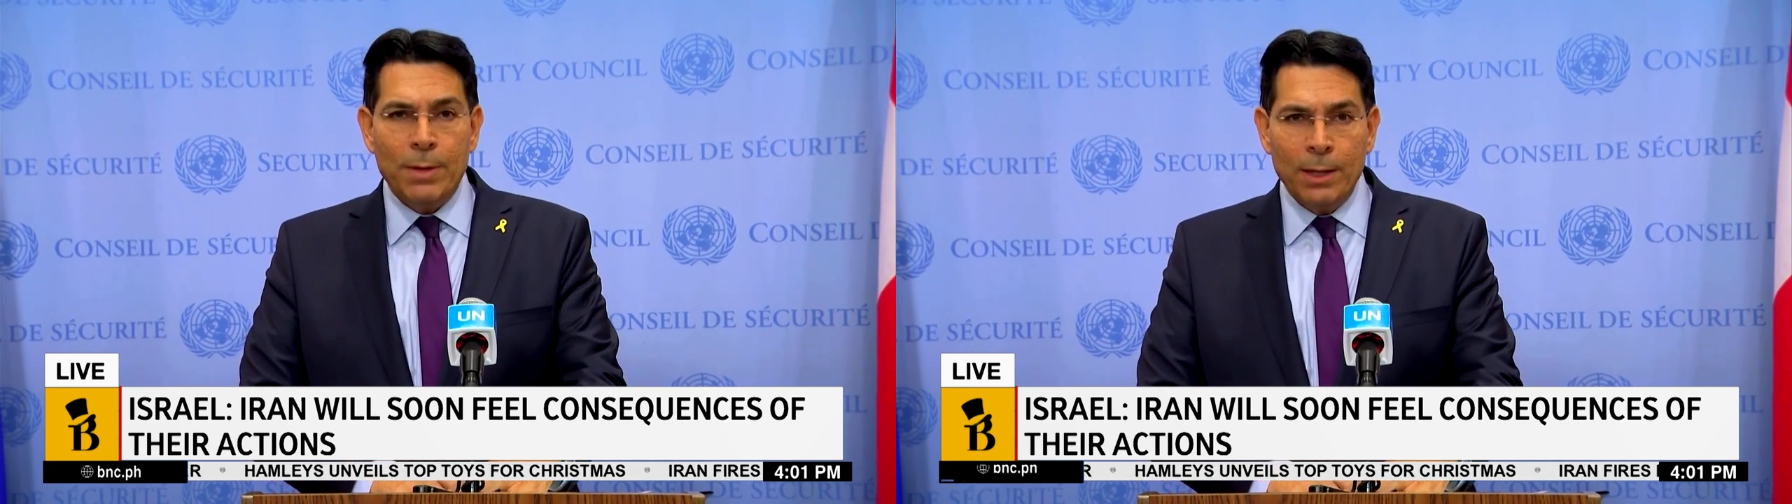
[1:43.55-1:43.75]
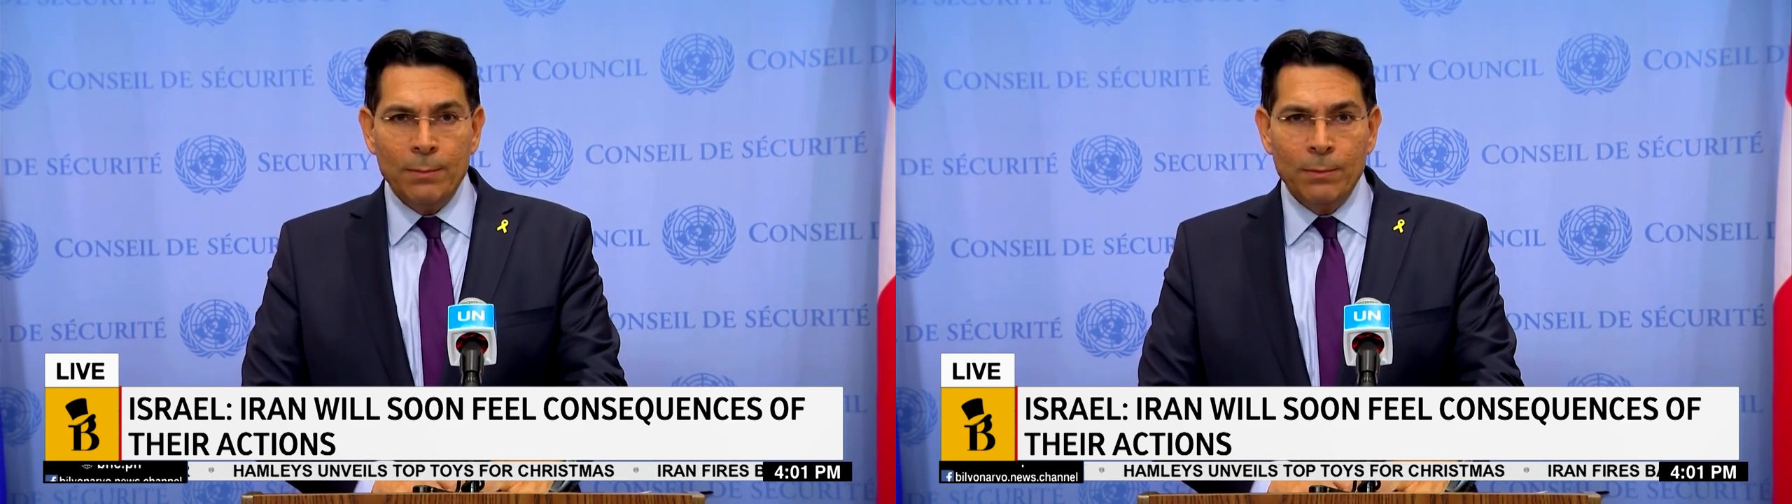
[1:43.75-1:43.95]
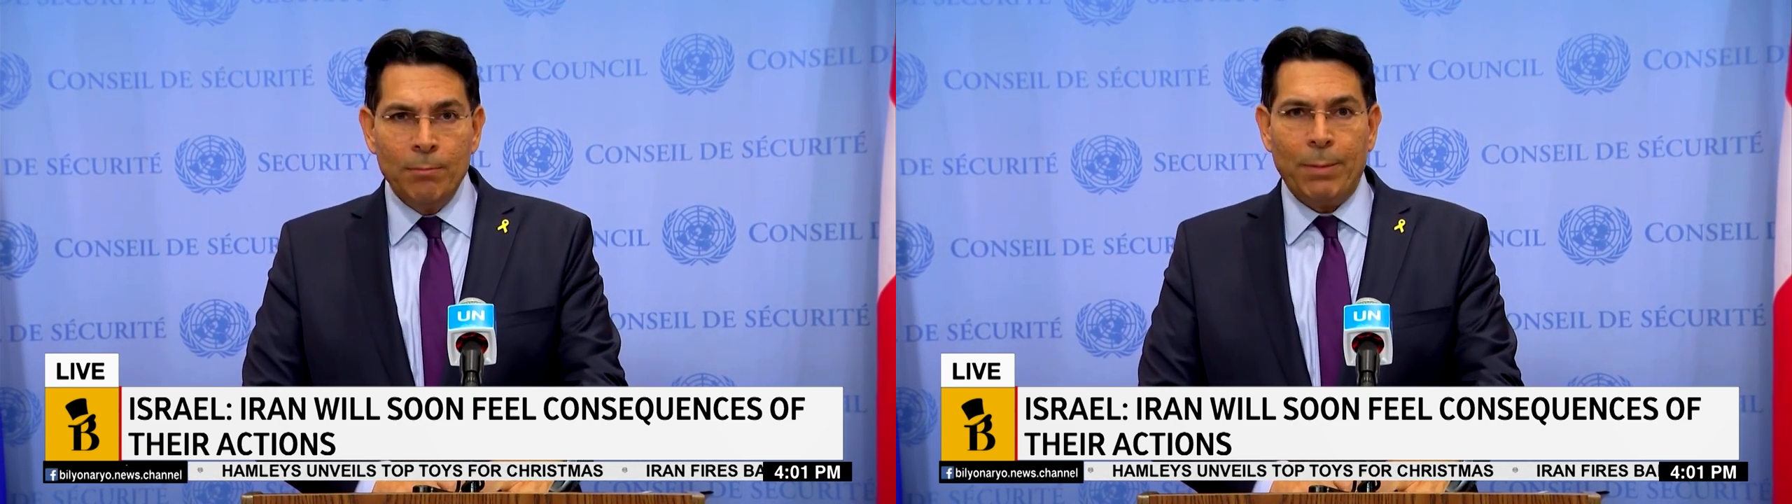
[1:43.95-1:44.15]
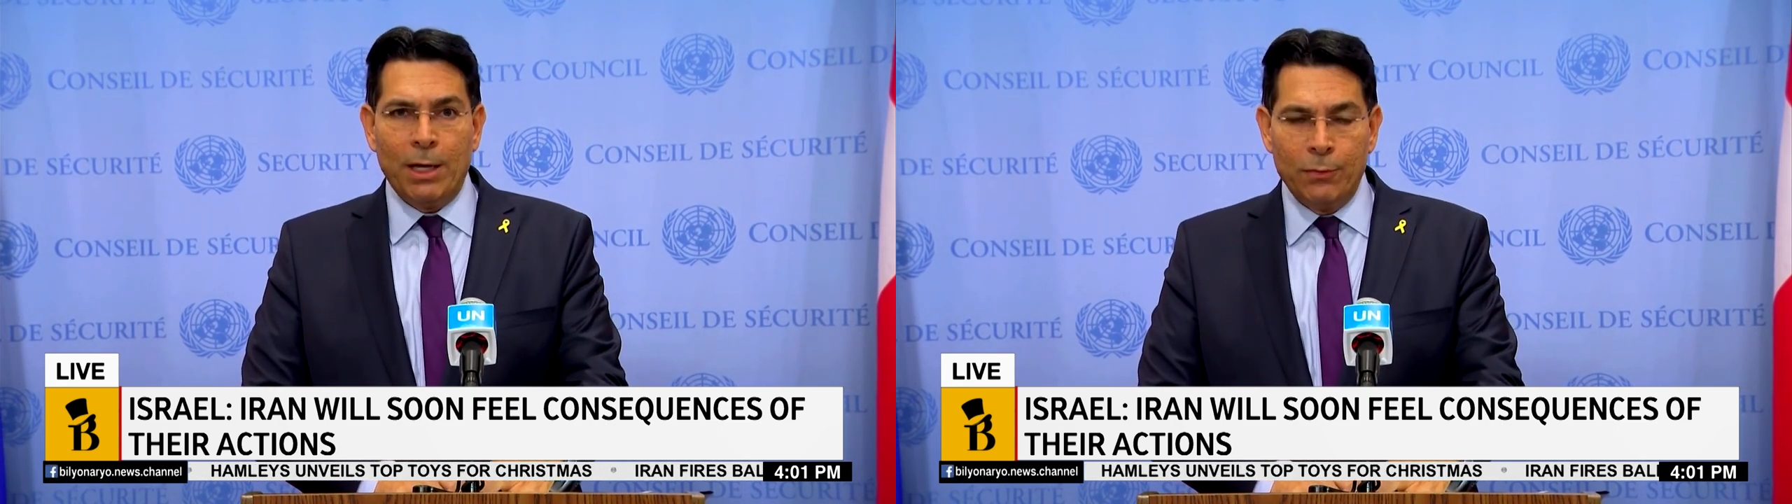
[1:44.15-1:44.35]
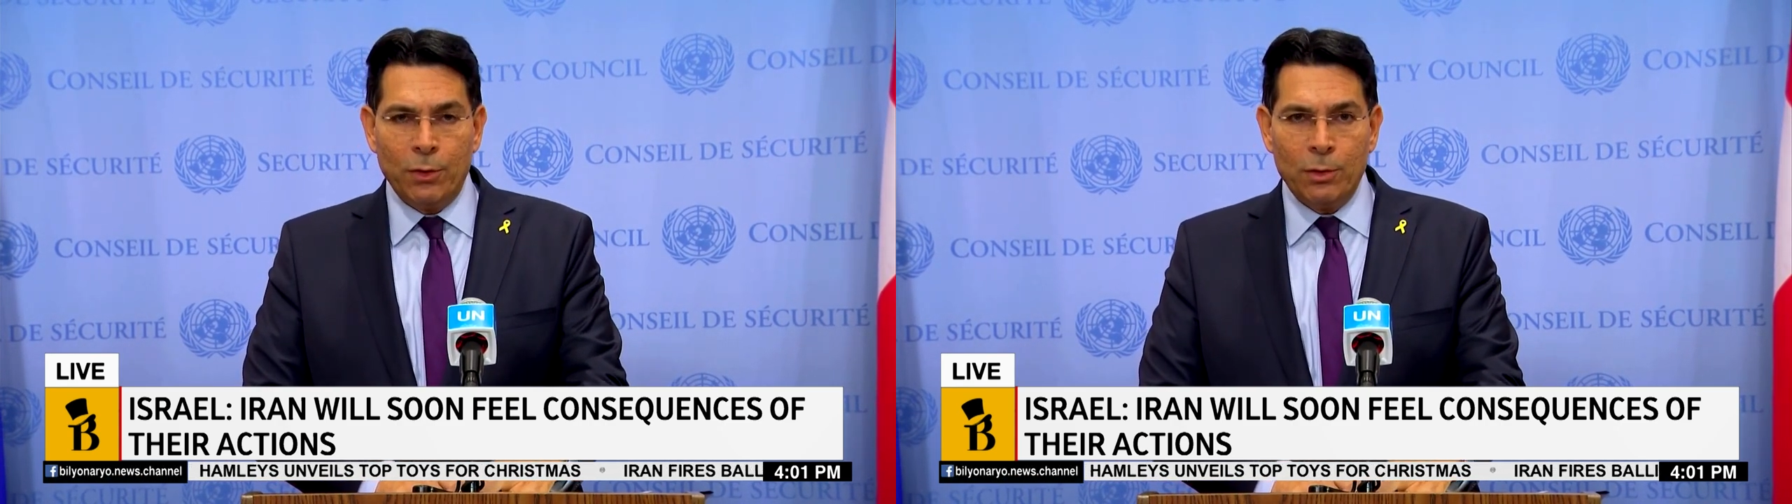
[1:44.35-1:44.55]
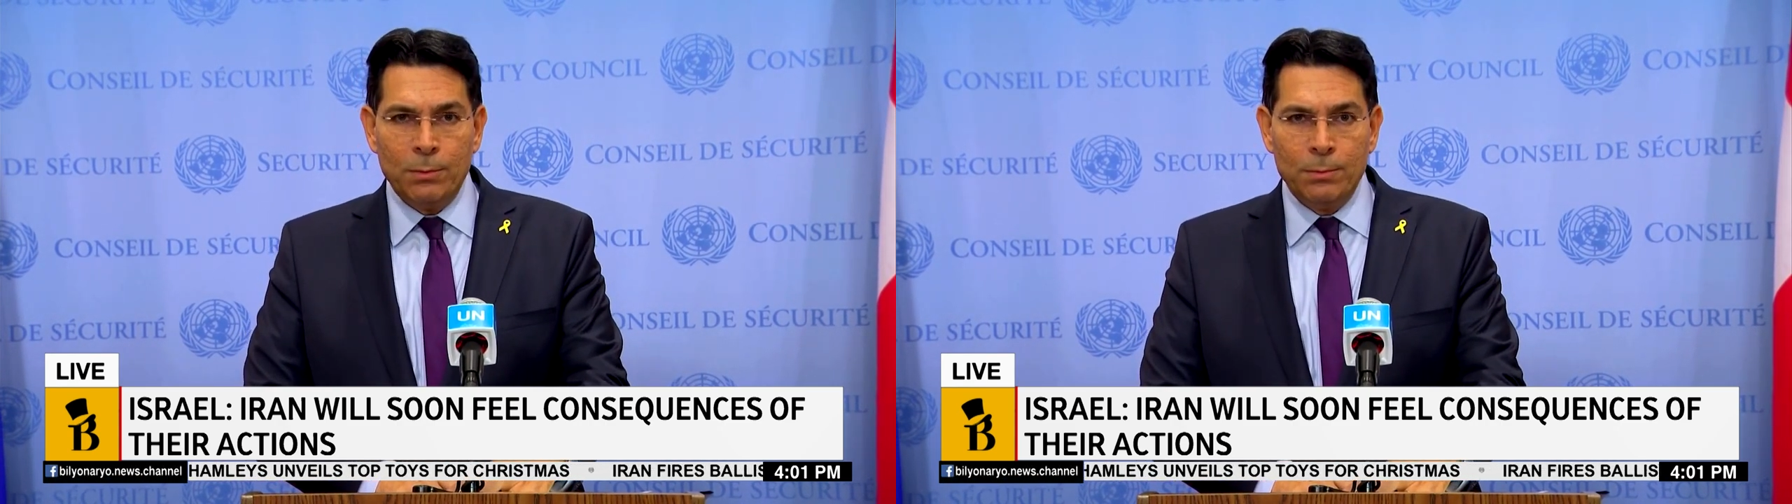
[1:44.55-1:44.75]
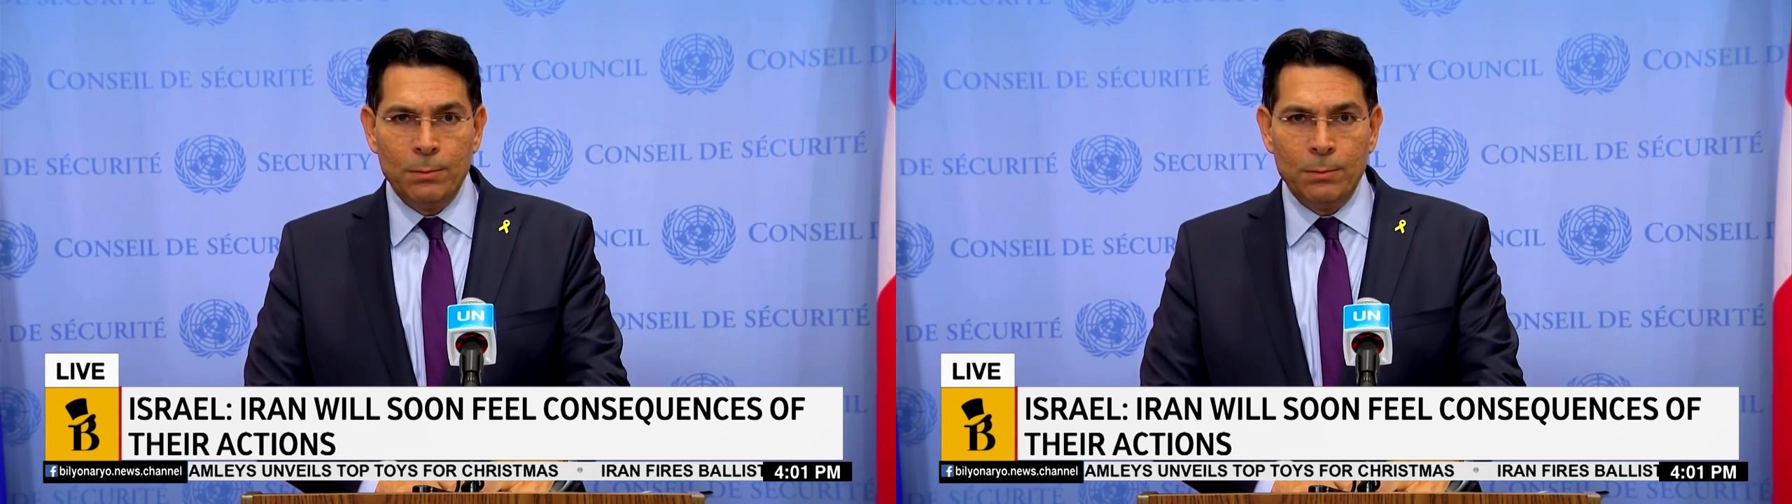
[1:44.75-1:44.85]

be painful.